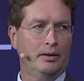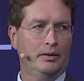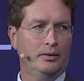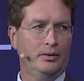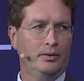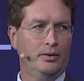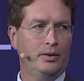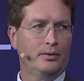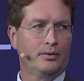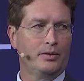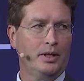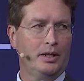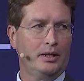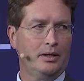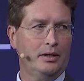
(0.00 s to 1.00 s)
you don't
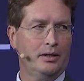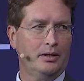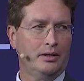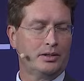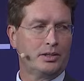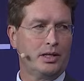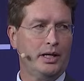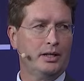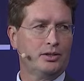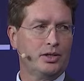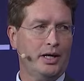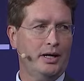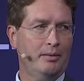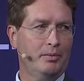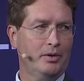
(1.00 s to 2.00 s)
take a
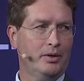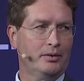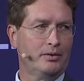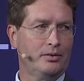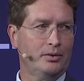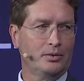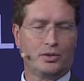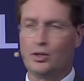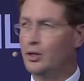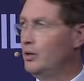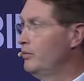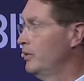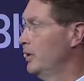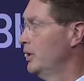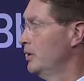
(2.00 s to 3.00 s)
sledgehammer to
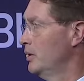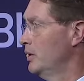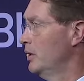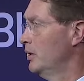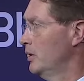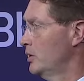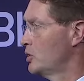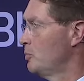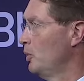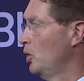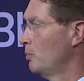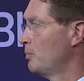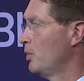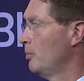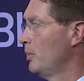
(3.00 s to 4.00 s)
solve a
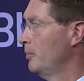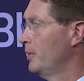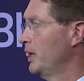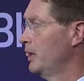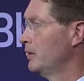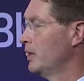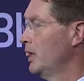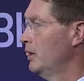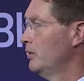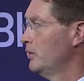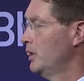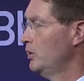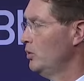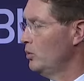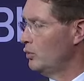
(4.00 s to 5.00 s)
small problem like
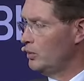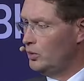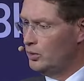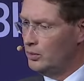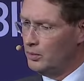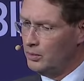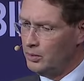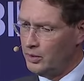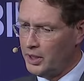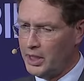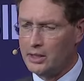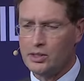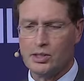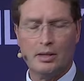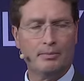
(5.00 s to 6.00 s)
that. Then you
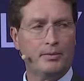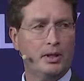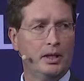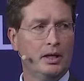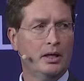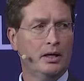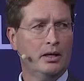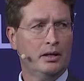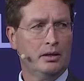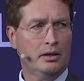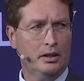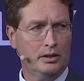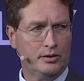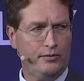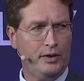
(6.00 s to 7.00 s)
get something
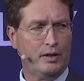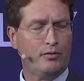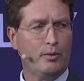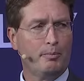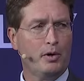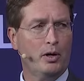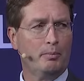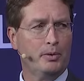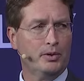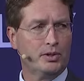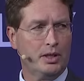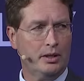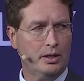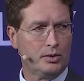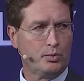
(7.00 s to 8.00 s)
that is fit for
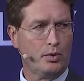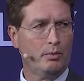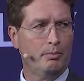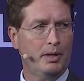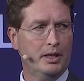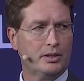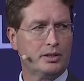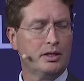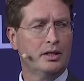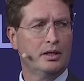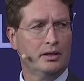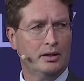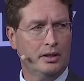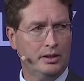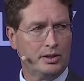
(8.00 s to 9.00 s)
purpose, that is robust,
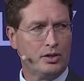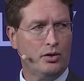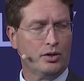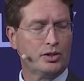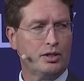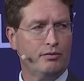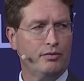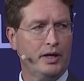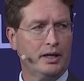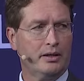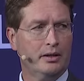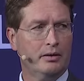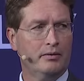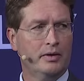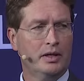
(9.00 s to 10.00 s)
that is cost
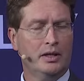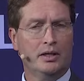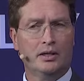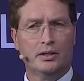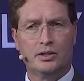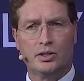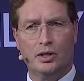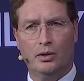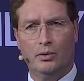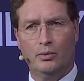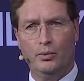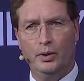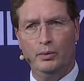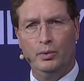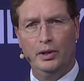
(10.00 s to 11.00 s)
effective. So
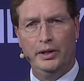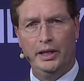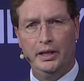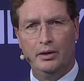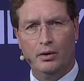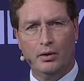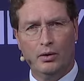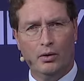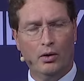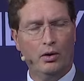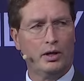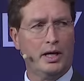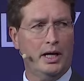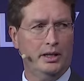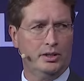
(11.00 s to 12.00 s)
we will need
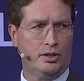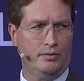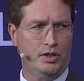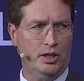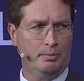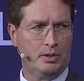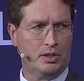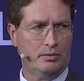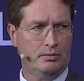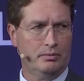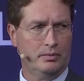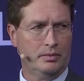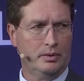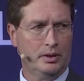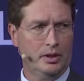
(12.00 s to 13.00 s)
all kinds of chips
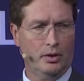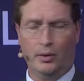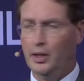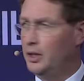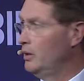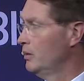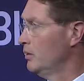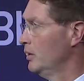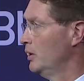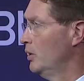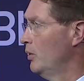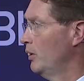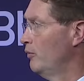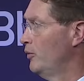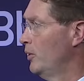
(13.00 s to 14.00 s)

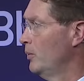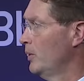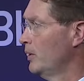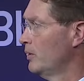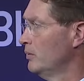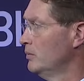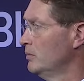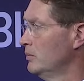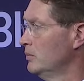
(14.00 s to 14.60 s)
going forward.